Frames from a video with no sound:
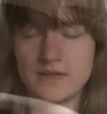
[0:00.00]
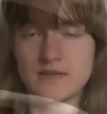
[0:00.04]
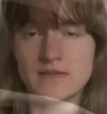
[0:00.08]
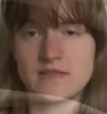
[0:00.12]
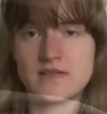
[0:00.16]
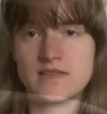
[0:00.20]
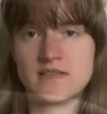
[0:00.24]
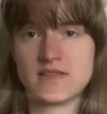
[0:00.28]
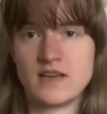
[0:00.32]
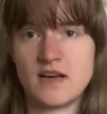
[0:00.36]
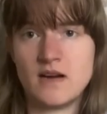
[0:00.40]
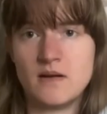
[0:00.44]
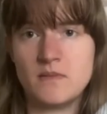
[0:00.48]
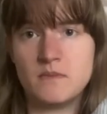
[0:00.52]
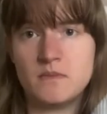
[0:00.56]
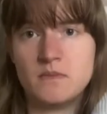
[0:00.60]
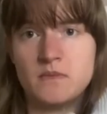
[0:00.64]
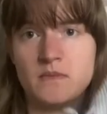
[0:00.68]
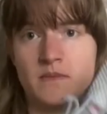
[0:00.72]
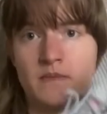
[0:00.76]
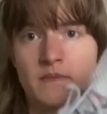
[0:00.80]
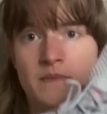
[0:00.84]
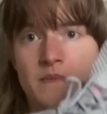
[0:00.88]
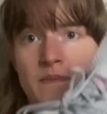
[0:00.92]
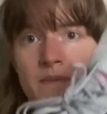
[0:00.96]
There's
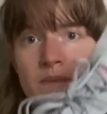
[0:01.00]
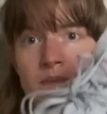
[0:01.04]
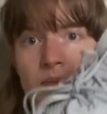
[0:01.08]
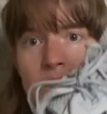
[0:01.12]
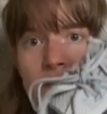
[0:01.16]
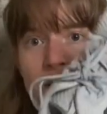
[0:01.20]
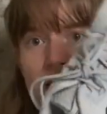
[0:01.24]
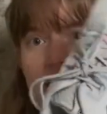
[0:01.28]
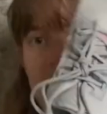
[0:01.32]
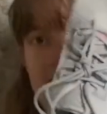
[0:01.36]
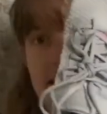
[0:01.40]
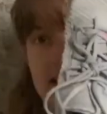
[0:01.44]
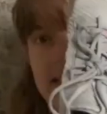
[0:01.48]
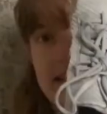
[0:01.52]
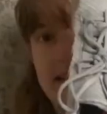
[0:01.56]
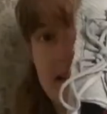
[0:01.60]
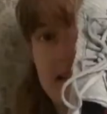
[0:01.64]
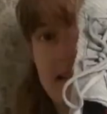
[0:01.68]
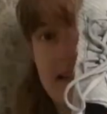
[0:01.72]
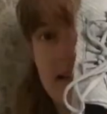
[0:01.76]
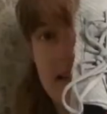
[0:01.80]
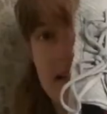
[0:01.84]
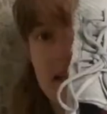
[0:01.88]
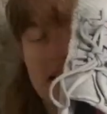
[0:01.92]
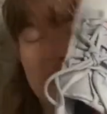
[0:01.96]
some padding
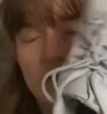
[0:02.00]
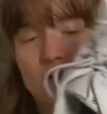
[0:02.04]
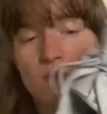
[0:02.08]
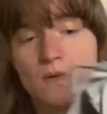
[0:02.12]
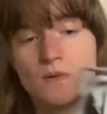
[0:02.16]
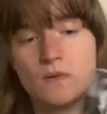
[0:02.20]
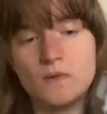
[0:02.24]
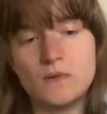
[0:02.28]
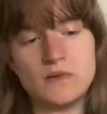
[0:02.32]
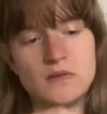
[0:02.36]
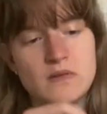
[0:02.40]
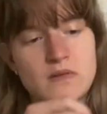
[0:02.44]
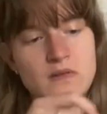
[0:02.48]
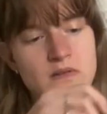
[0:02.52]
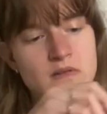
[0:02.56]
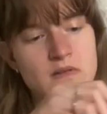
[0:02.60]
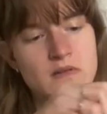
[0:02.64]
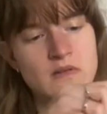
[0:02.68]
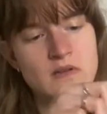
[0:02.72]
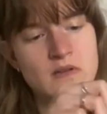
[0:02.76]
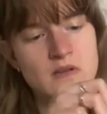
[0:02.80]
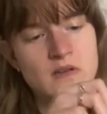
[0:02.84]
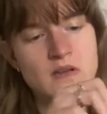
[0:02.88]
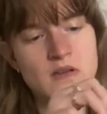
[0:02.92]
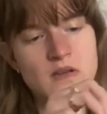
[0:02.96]
in the heel,
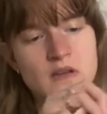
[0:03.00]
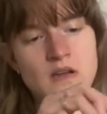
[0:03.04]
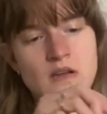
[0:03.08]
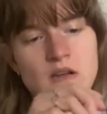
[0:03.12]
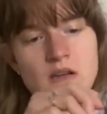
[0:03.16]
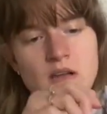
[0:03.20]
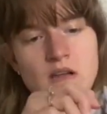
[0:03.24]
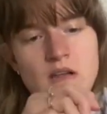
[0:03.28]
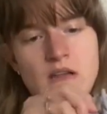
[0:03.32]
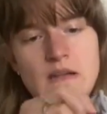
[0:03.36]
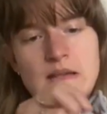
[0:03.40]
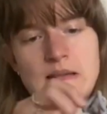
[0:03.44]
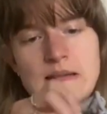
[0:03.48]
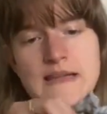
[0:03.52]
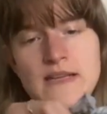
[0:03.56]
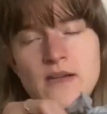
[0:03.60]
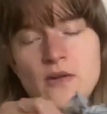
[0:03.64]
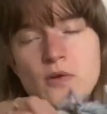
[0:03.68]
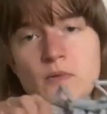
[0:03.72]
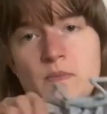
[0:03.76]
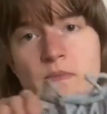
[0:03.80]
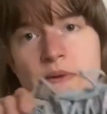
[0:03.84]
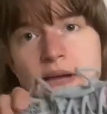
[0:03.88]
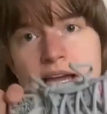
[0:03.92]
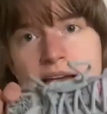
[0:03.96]
a
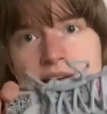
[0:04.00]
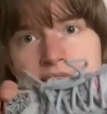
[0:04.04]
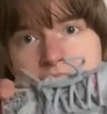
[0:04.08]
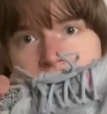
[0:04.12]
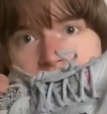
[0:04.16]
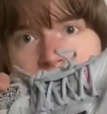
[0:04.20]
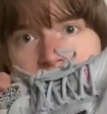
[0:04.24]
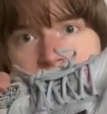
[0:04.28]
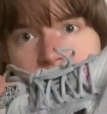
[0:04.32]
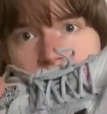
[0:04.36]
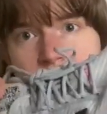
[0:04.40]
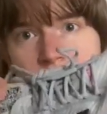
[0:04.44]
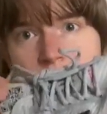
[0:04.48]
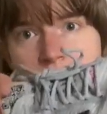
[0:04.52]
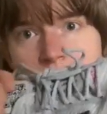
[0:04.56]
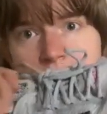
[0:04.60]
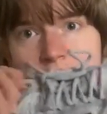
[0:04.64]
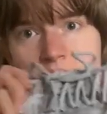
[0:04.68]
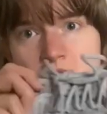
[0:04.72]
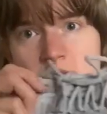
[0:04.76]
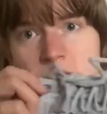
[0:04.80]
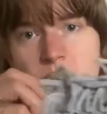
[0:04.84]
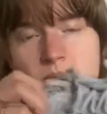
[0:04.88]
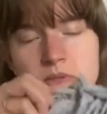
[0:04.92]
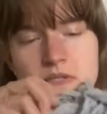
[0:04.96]
little padding in the
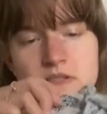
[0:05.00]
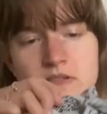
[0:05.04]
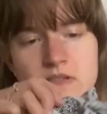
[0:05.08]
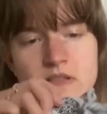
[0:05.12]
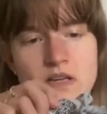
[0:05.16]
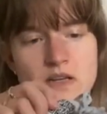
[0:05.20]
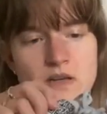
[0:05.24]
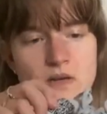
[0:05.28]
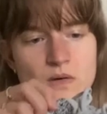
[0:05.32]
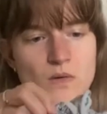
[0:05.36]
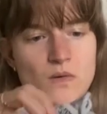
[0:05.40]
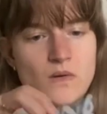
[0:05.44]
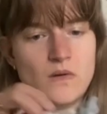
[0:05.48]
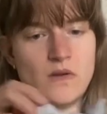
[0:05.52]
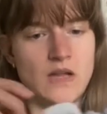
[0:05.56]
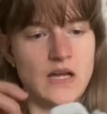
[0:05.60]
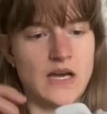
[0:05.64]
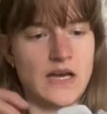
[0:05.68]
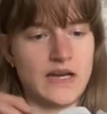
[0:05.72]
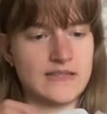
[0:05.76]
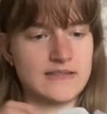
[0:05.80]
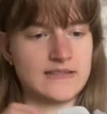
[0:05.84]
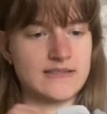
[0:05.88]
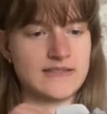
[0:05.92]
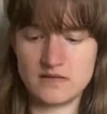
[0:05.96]
tongue, but not a whole
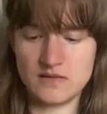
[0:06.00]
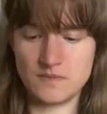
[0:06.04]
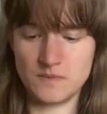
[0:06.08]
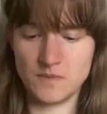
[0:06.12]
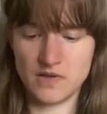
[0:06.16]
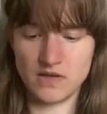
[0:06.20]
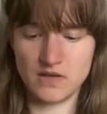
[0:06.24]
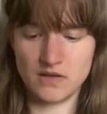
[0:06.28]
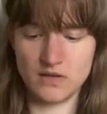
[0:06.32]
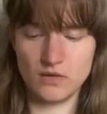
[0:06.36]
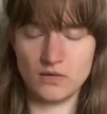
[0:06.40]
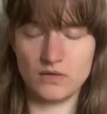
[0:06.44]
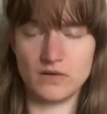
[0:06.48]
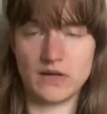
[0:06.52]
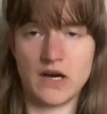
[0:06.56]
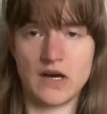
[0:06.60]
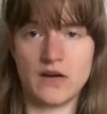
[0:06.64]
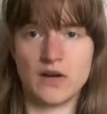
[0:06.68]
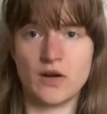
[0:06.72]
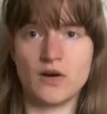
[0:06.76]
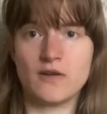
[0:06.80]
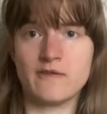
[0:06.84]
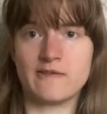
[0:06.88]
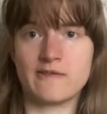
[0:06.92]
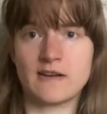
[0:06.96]
lot. Some
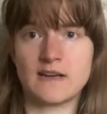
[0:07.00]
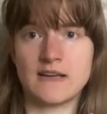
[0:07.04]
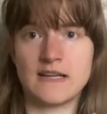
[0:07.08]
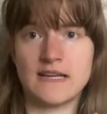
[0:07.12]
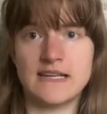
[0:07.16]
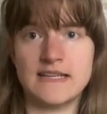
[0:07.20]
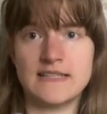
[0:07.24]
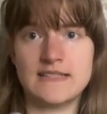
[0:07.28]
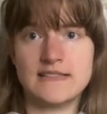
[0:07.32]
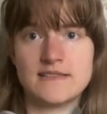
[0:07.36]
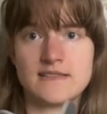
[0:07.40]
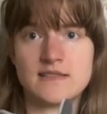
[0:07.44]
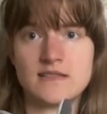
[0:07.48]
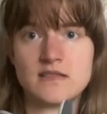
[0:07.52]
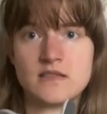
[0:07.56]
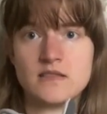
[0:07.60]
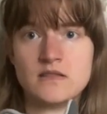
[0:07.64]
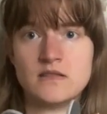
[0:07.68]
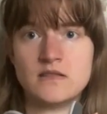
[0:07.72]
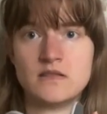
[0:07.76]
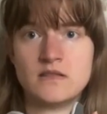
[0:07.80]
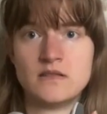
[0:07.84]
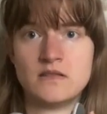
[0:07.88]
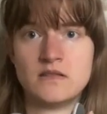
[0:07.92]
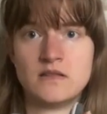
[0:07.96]
glued-on overlays
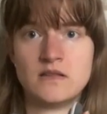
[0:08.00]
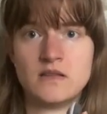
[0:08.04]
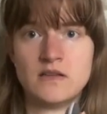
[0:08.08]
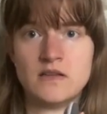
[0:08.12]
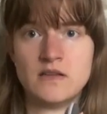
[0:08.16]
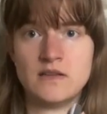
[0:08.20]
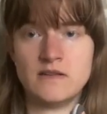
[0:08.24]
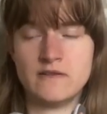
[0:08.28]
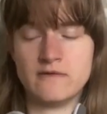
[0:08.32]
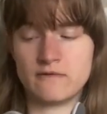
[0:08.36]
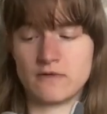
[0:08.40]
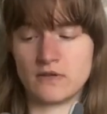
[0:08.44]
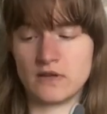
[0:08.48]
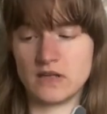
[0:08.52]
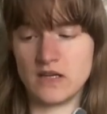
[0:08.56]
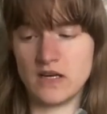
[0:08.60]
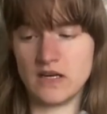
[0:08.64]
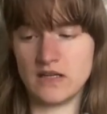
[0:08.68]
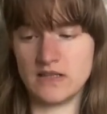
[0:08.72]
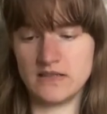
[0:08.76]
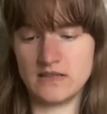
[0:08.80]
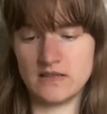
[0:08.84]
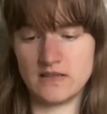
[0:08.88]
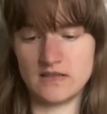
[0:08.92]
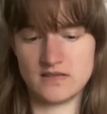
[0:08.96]
for the
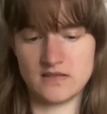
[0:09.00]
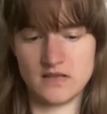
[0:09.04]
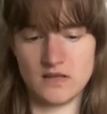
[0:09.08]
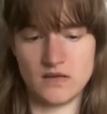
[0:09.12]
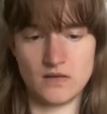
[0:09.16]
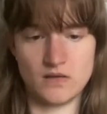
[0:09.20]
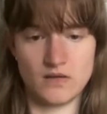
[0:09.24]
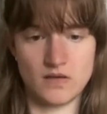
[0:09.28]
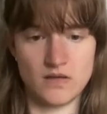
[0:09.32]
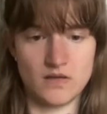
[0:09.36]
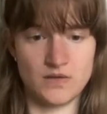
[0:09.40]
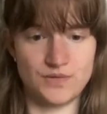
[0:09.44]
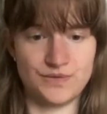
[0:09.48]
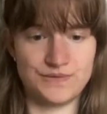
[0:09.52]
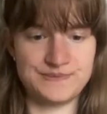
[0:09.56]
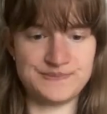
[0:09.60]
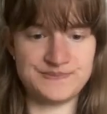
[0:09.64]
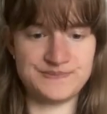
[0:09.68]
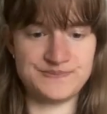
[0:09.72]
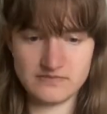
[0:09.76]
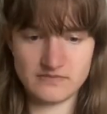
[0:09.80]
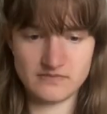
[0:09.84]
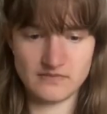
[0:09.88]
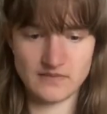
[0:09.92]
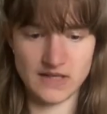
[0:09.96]
Adidas logo.
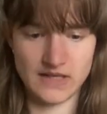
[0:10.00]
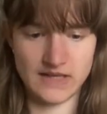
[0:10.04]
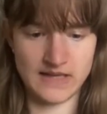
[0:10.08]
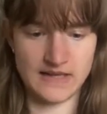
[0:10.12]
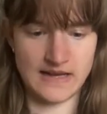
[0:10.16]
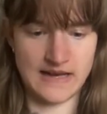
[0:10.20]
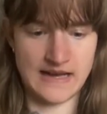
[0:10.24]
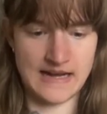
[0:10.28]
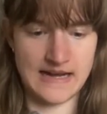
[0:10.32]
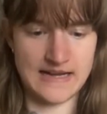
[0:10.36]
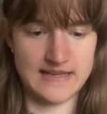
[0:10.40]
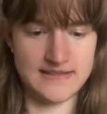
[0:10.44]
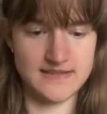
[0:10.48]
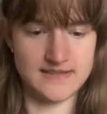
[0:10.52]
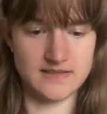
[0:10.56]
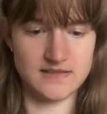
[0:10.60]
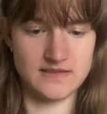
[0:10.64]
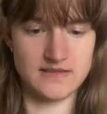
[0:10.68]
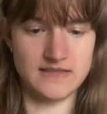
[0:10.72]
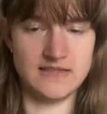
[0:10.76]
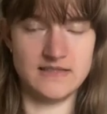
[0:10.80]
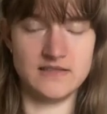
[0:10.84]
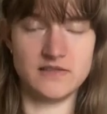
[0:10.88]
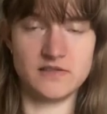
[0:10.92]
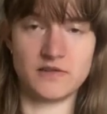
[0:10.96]
And has
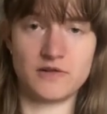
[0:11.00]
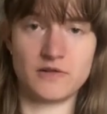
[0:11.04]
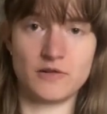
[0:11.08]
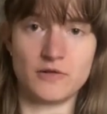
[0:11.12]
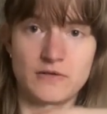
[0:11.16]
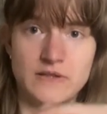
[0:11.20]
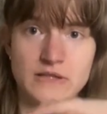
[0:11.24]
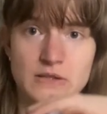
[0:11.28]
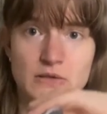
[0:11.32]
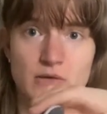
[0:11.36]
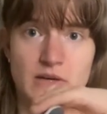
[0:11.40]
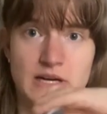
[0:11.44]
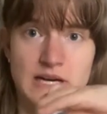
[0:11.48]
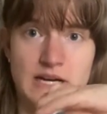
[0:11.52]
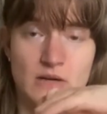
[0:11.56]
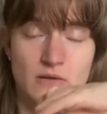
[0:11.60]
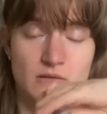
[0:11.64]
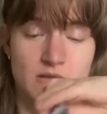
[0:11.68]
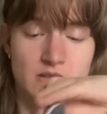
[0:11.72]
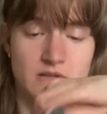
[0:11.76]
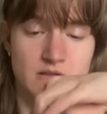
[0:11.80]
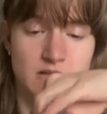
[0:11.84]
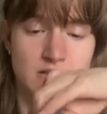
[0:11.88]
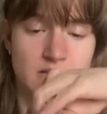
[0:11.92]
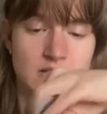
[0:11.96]
an internal heel
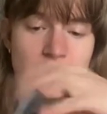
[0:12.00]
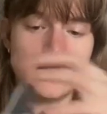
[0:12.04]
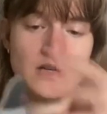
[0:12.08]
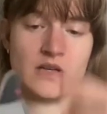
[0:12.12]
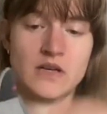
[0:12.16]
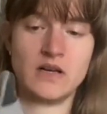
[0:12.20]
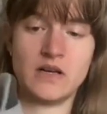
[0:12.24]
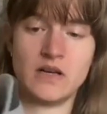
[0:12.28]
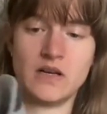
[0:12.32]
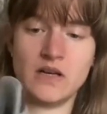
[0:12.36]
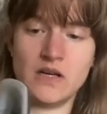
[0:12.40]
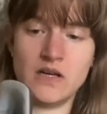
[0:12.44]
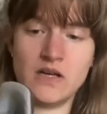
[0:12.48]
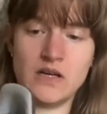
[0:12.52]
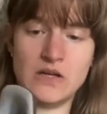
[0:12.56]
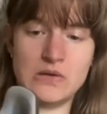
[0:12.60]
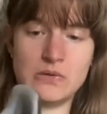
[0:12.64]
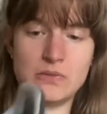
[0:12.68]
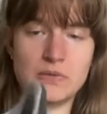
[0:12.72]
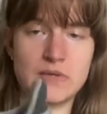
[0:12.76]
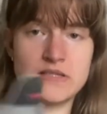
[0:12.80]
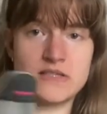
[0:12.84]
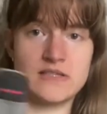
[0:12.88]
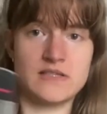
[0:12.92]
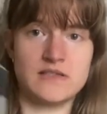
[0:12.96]
counter,
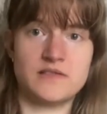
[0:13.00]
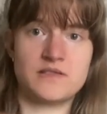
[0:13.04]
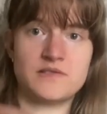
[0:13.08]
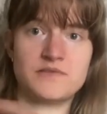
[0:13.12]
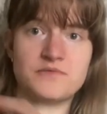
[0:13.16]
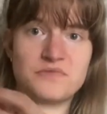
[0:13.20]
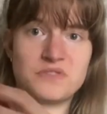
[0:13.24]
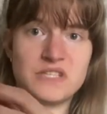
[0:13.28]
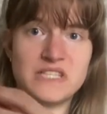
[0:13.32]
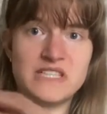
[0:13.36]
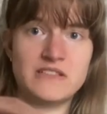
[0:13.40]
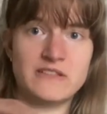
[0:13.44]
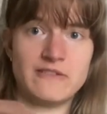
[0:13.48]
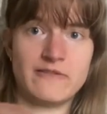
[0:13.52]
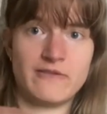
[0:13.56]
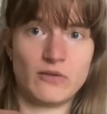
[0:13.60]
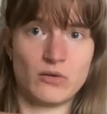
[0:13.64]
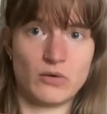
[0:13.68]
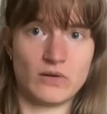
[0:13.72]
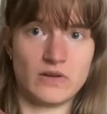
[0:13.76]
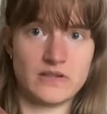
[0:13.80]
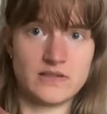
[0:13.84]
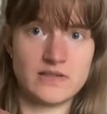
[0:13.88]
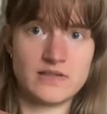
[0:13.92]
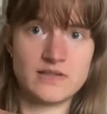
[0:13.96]
which is
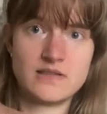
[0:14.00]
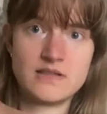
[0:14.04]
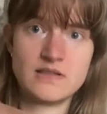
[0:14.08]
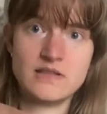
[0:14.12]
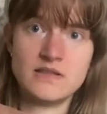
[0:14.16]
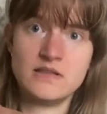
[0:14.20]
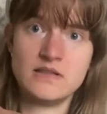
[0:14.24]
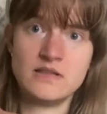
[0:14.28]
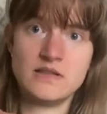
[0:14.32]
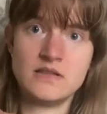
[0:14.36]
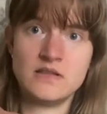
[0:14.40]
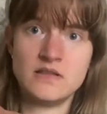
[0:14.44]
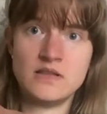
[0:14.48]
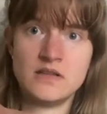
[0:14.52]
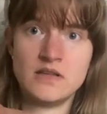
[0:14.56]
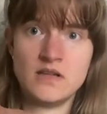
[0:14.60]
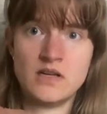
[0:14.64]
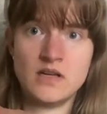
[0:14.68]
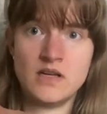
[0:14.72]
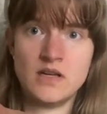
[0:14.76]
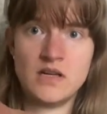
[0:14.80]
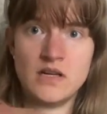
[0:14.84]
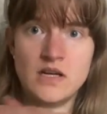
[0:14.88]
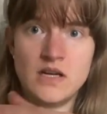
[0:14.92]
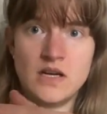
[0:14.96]
reinforced
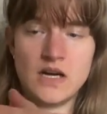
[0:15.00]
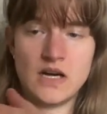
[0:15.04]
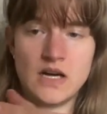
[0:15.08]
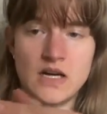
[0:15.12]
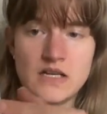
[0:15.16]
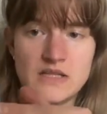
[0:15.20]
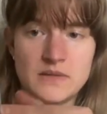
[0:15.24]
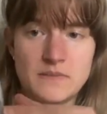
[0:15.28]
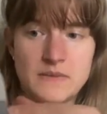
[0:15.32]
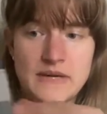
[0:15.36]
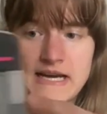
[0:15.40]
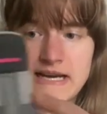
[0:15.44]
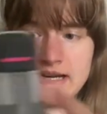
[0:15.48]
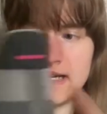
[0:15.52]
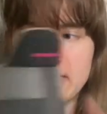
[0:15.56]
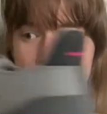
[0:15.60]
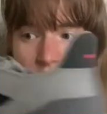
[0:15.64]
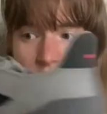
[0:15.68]
on the back